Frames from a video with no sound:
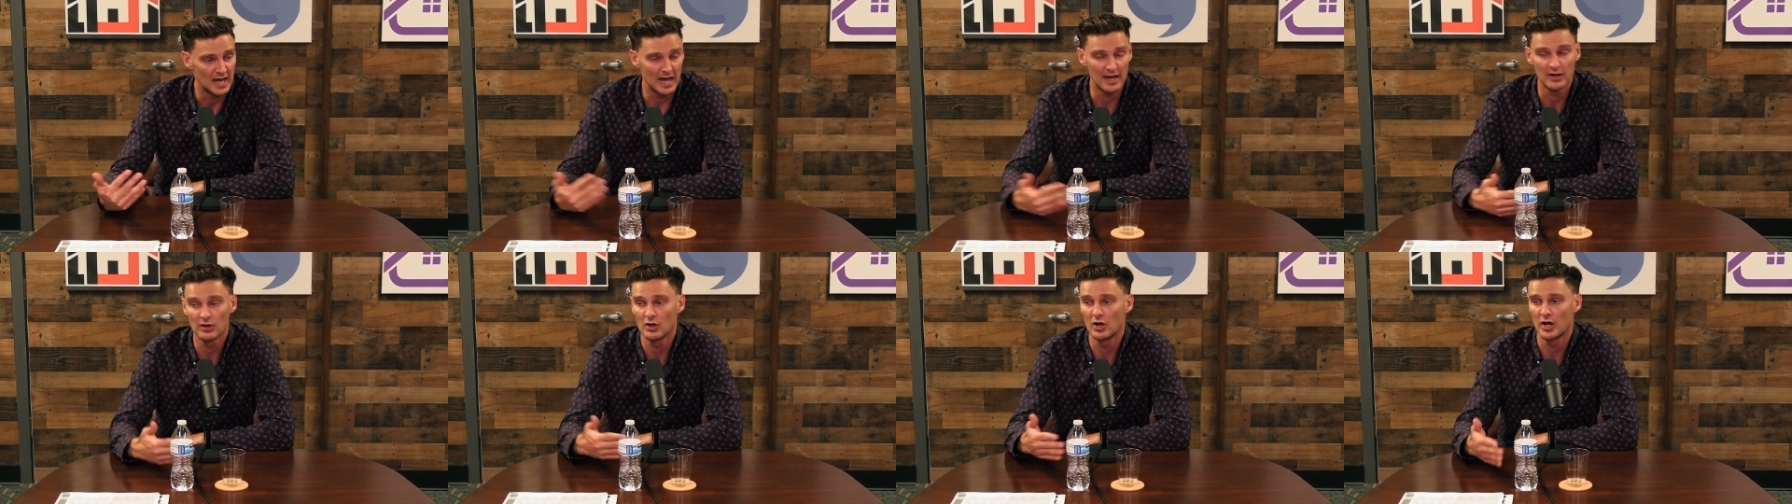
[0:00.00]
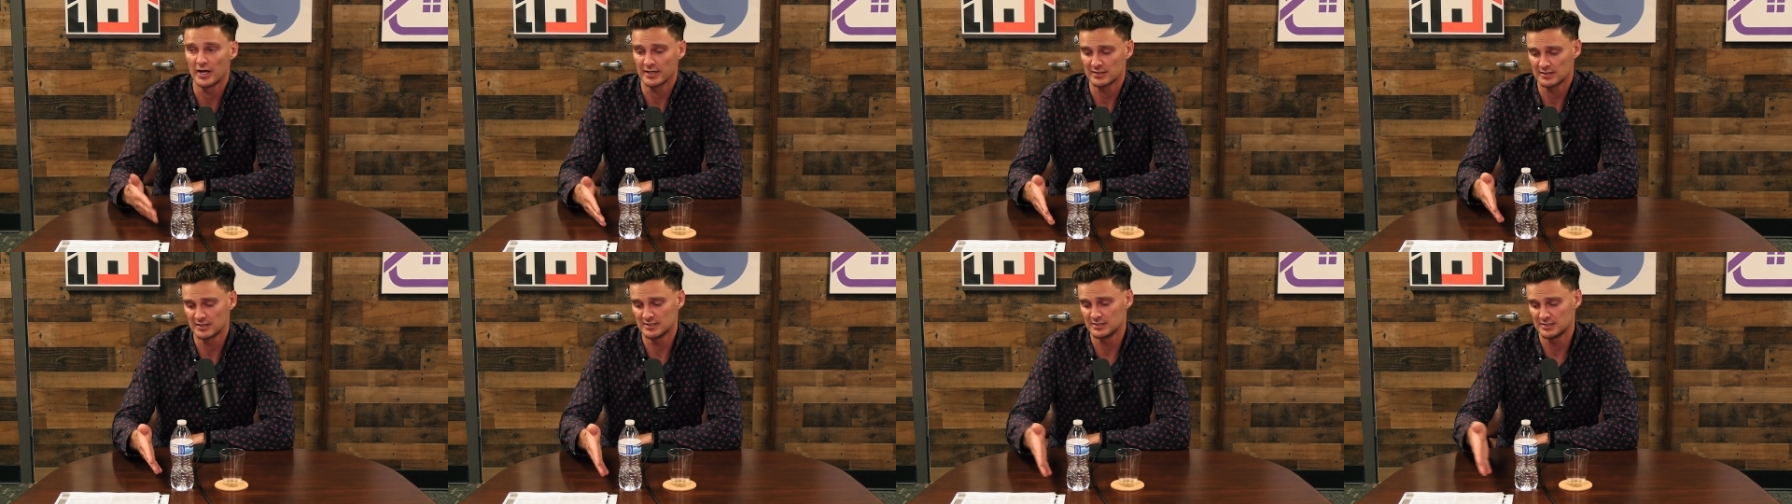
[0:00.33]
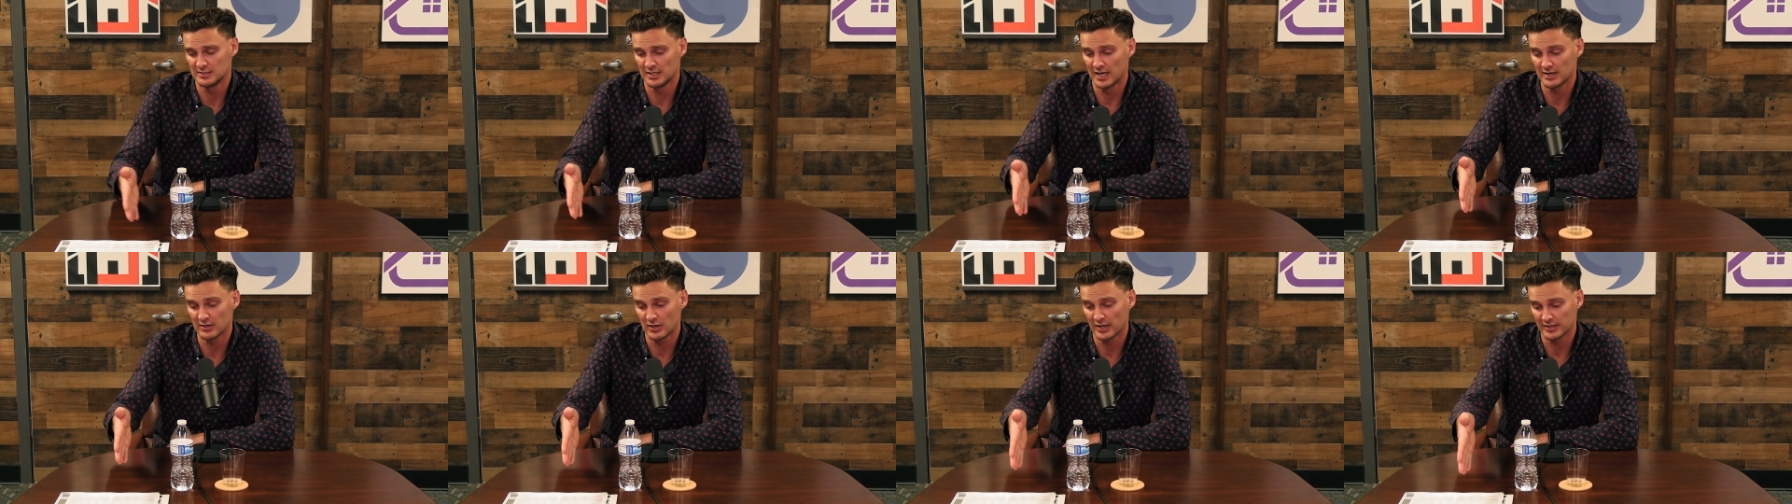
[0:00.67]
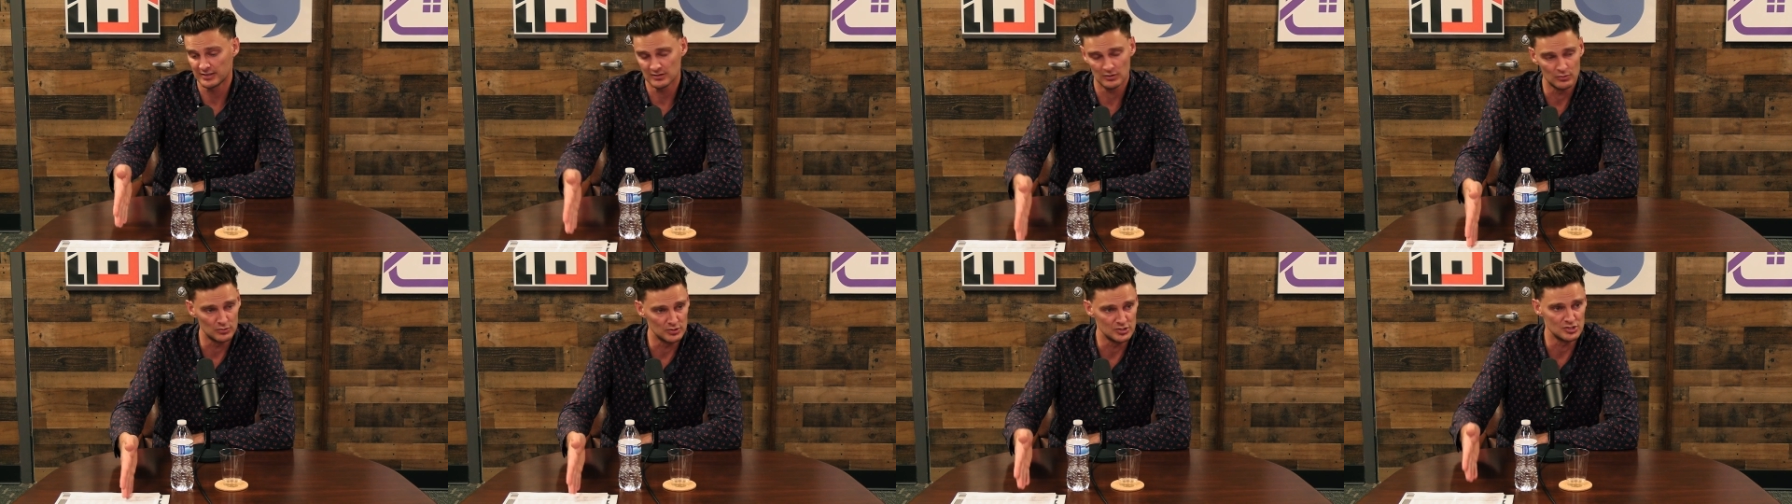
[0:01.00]
Unlike the
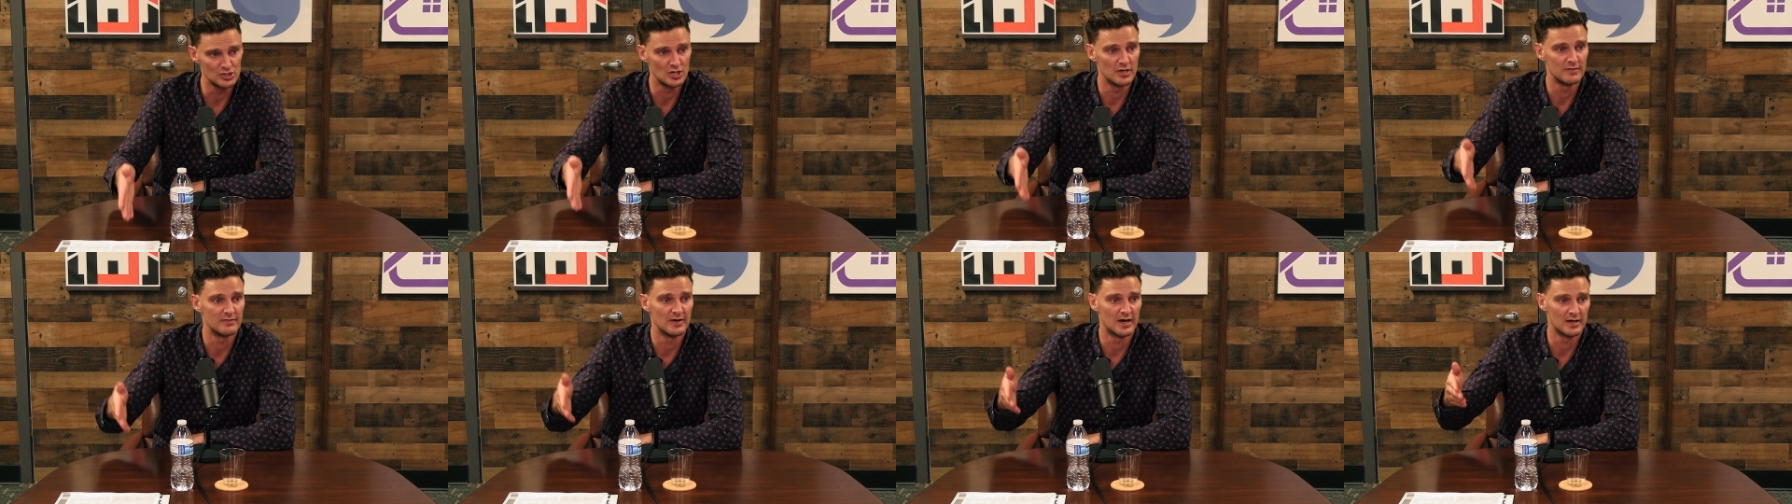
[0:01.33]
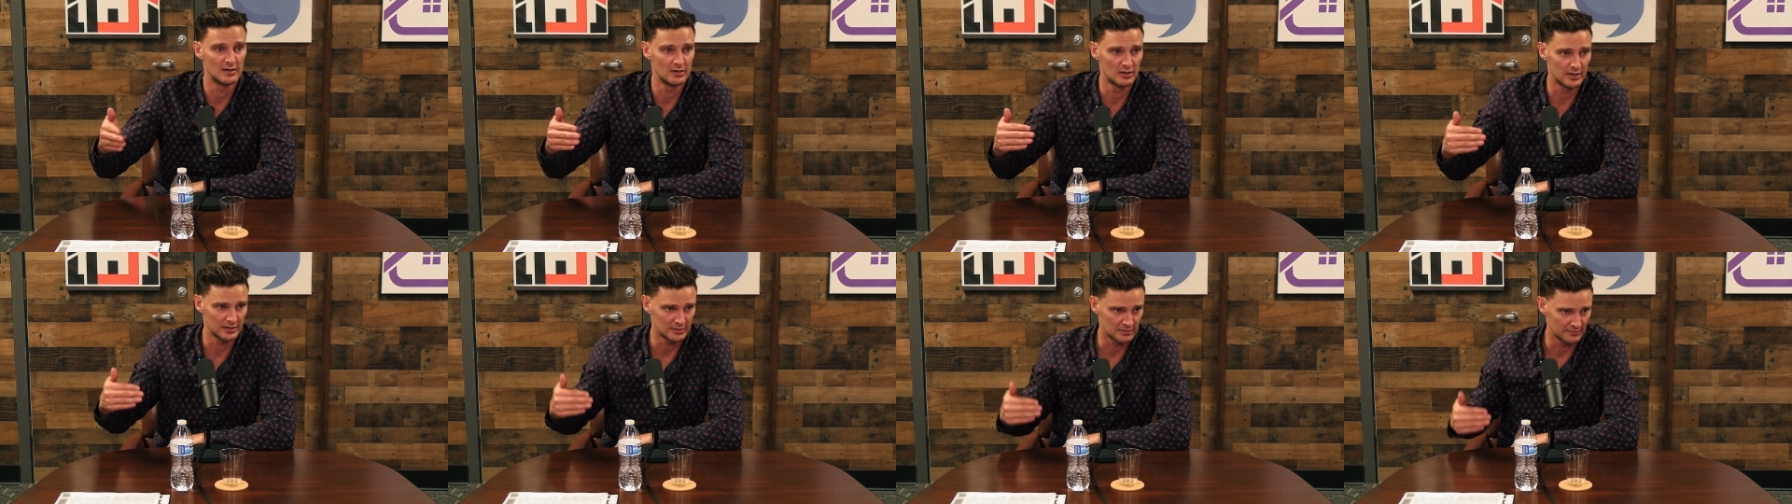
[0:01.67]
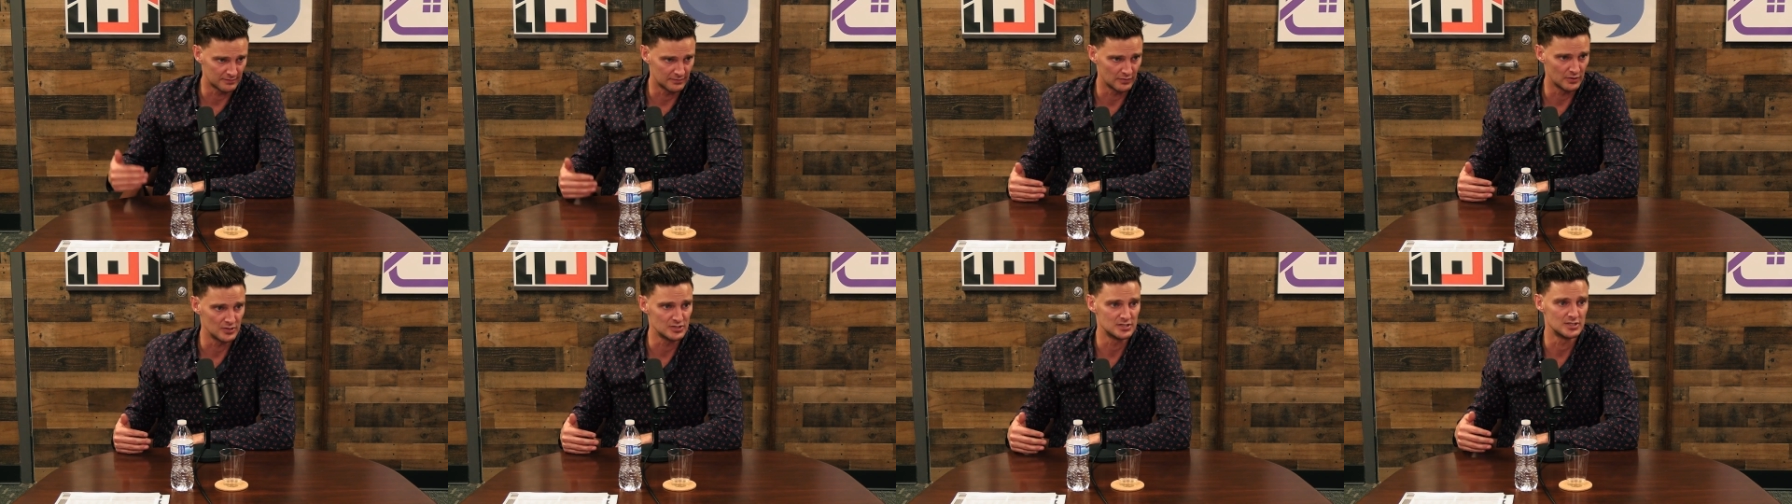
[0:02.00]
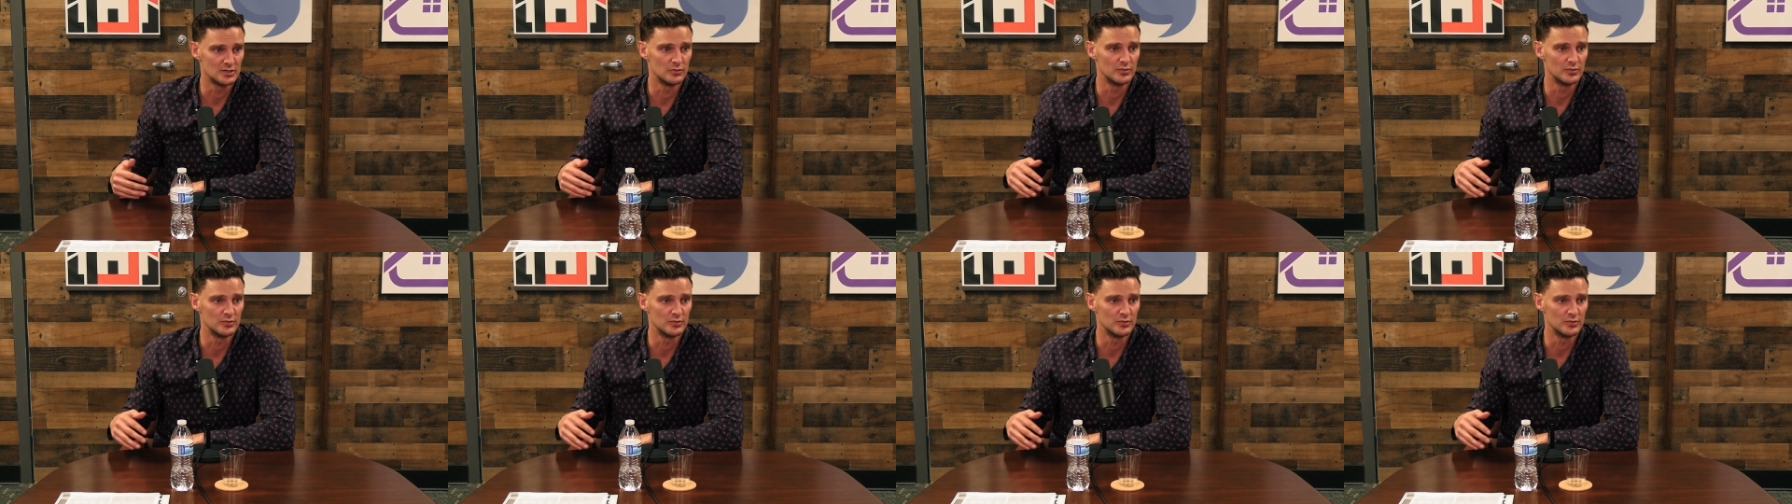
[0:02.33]
unlike the Reserve, unlike the first